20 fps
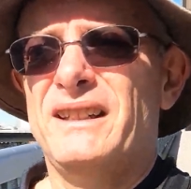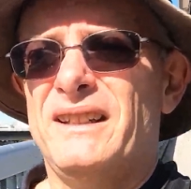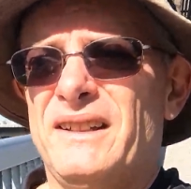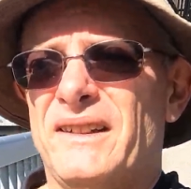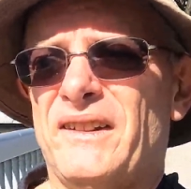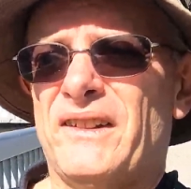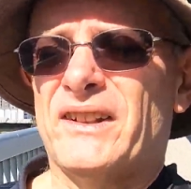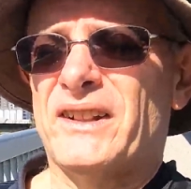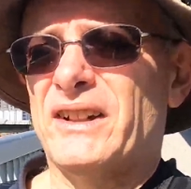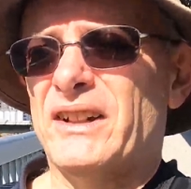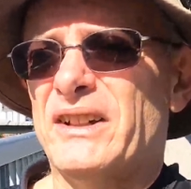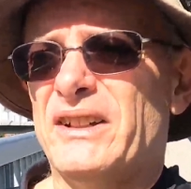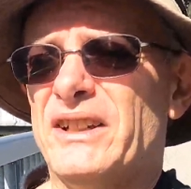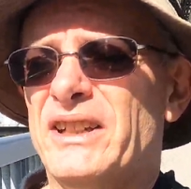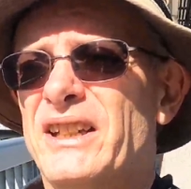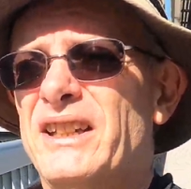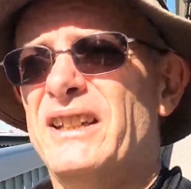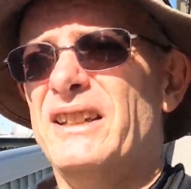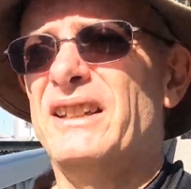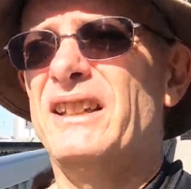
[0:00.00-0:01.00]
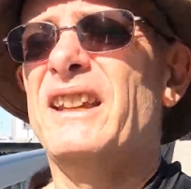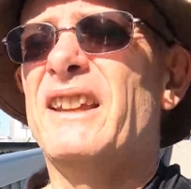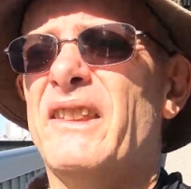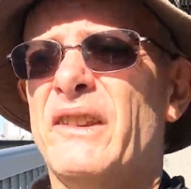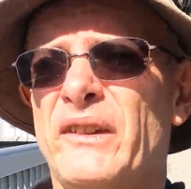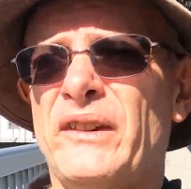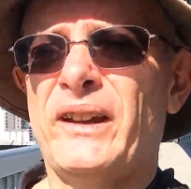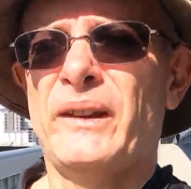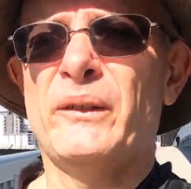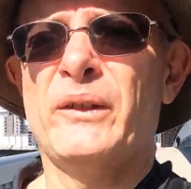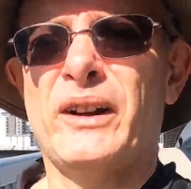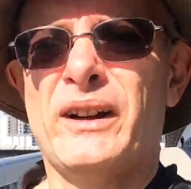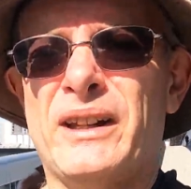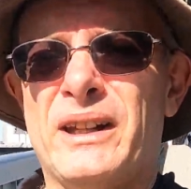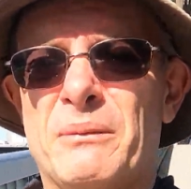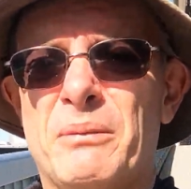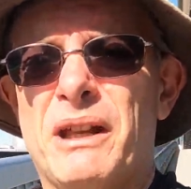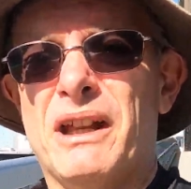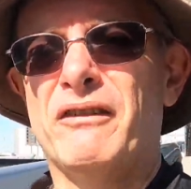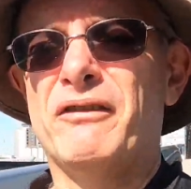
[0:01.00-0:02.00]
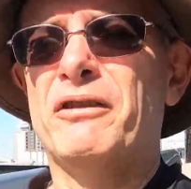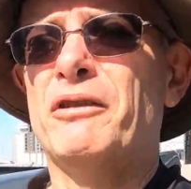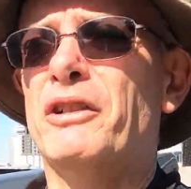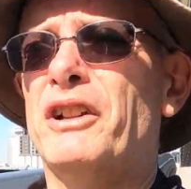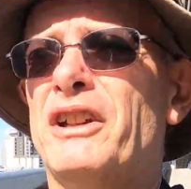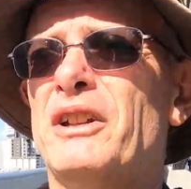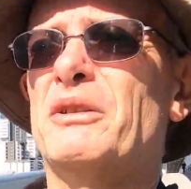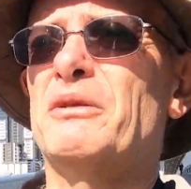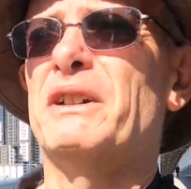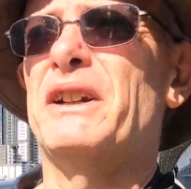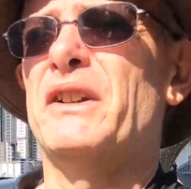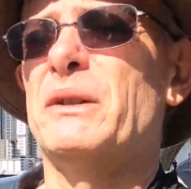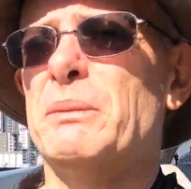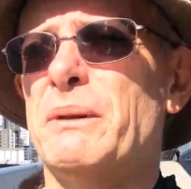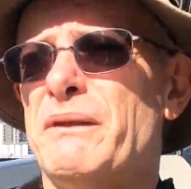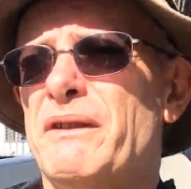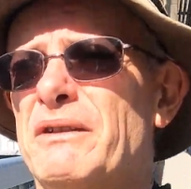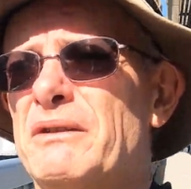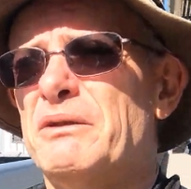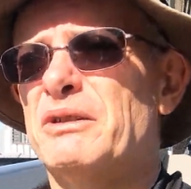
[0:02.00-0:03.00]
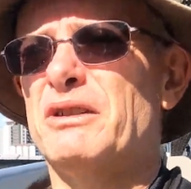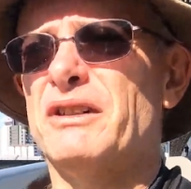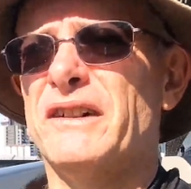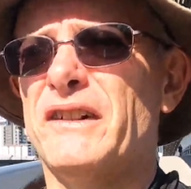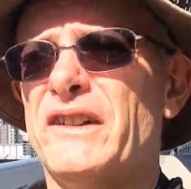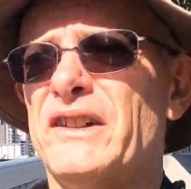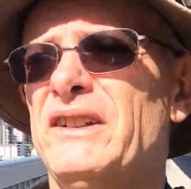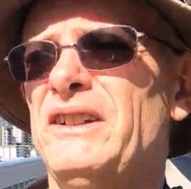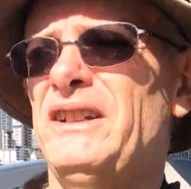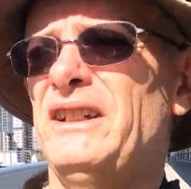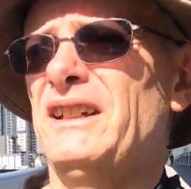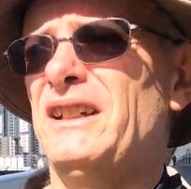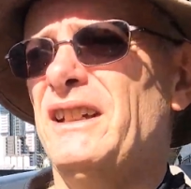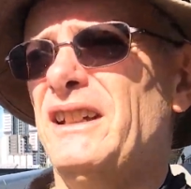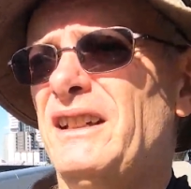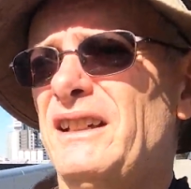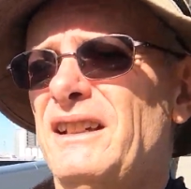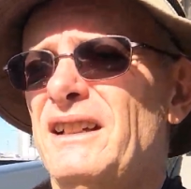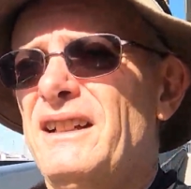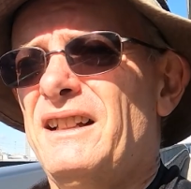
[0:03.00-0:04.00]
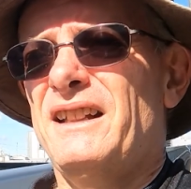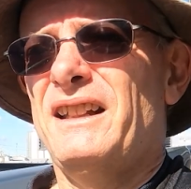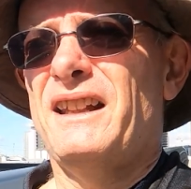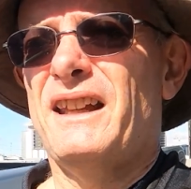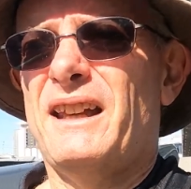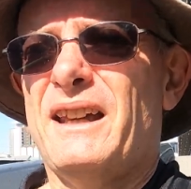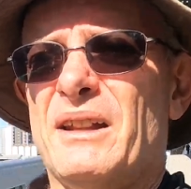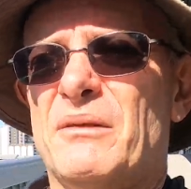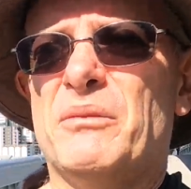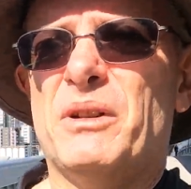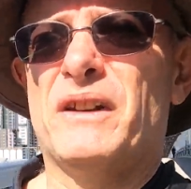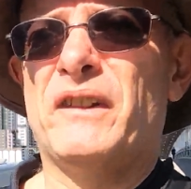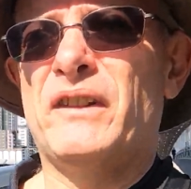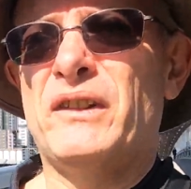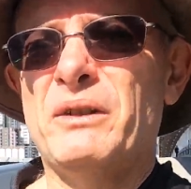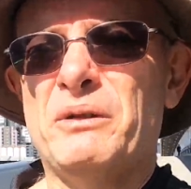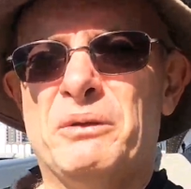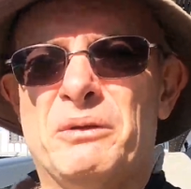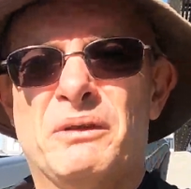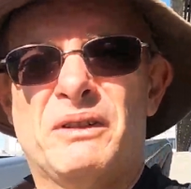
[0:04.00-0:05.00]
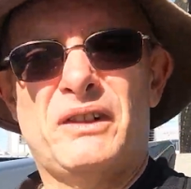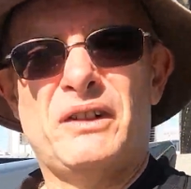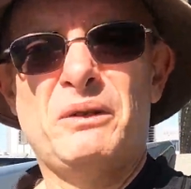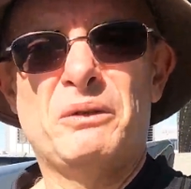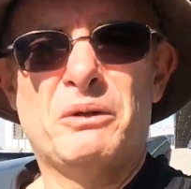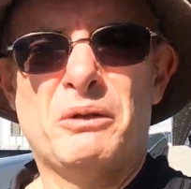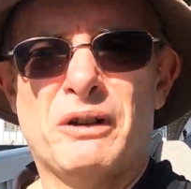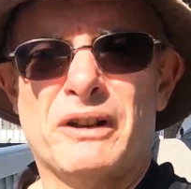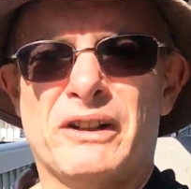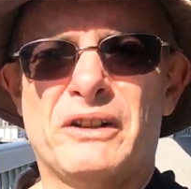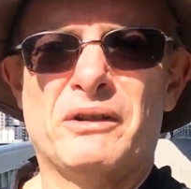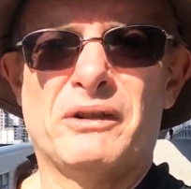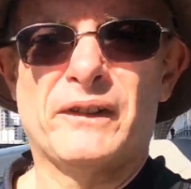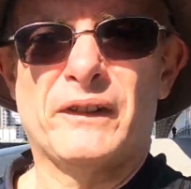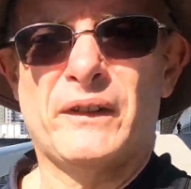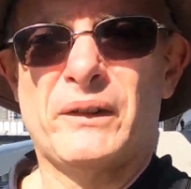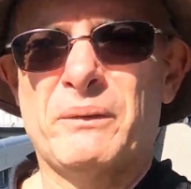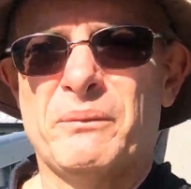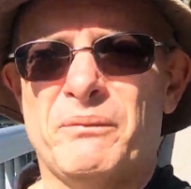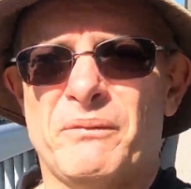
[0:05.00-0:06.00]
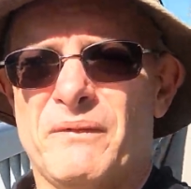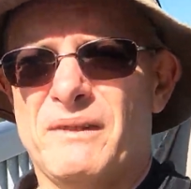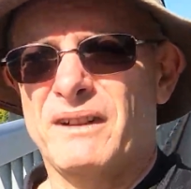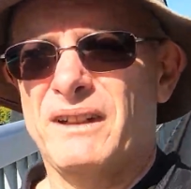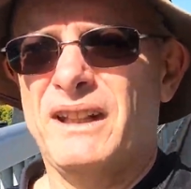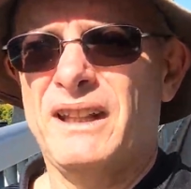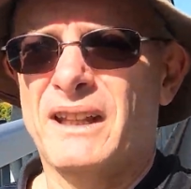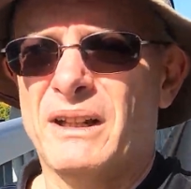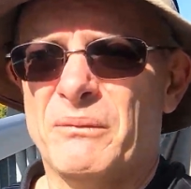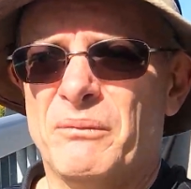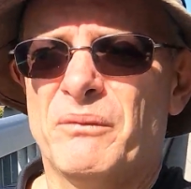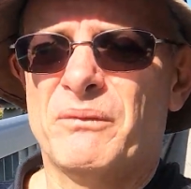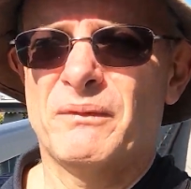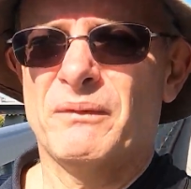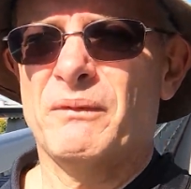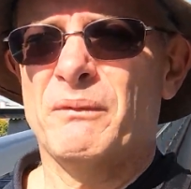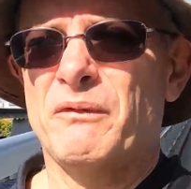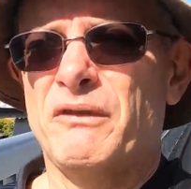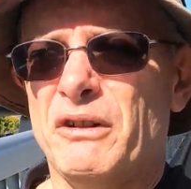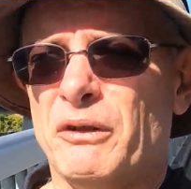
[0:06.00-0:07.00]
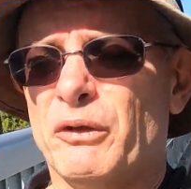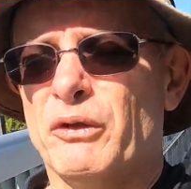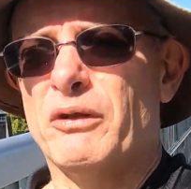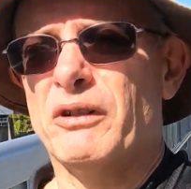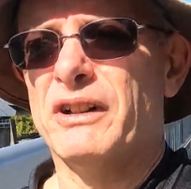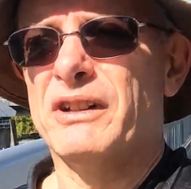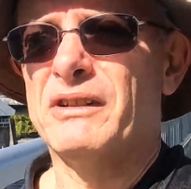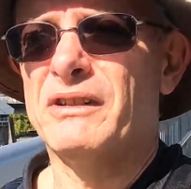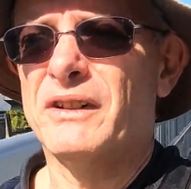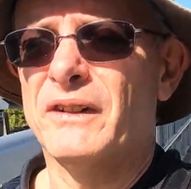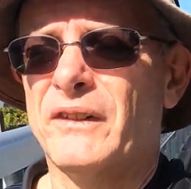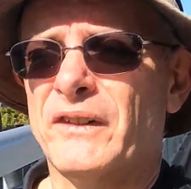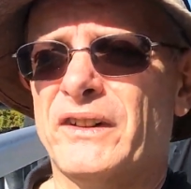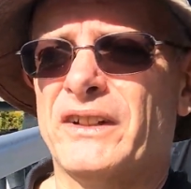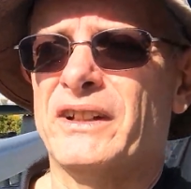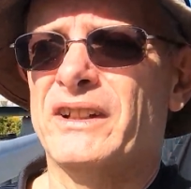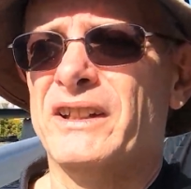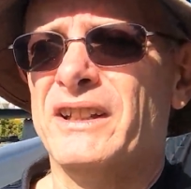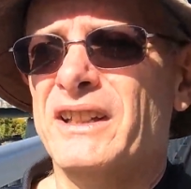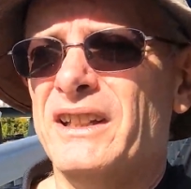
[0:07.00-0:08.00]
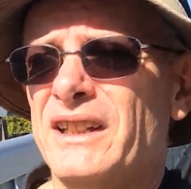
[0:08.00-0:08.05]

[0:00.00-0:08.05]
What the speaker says: So yeah, the sun's only about 40 degrees above the horizon, but it's still quite a nice, yeah, feels quite nice. So,